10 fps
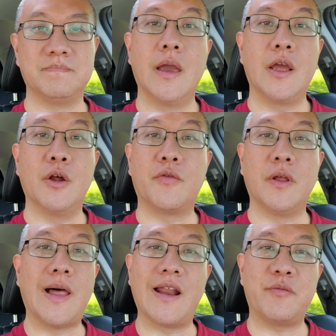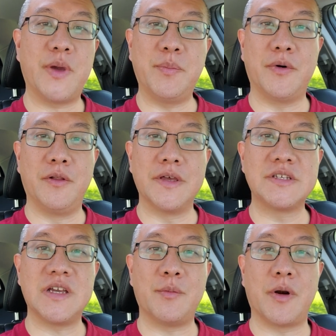You know, for a lot of people,
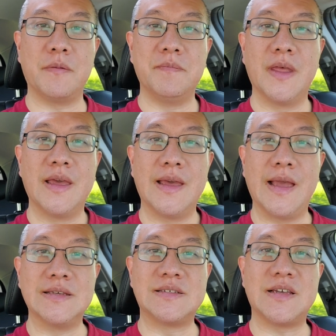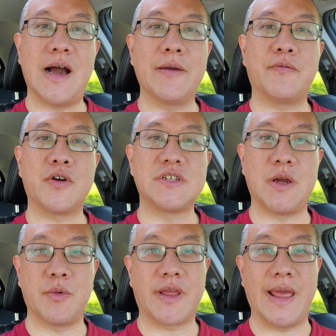this summer is time for
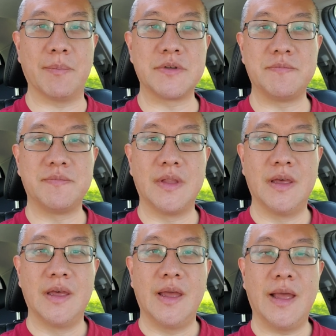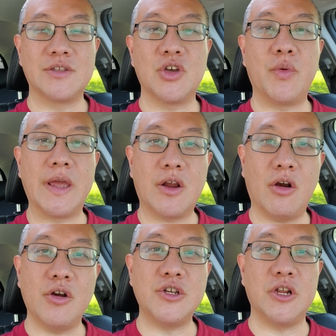summer camps. And so we
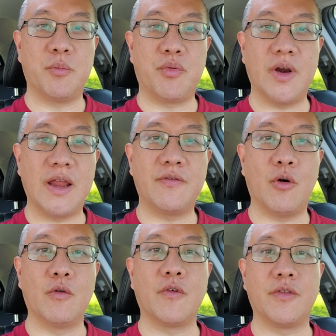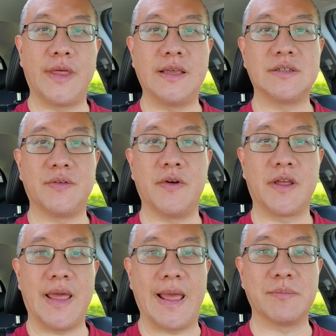encourage you to pray over these
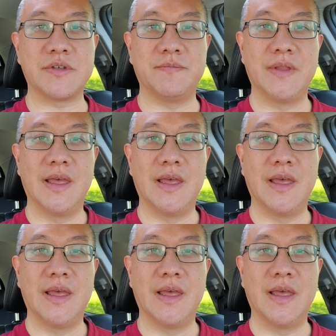different camps.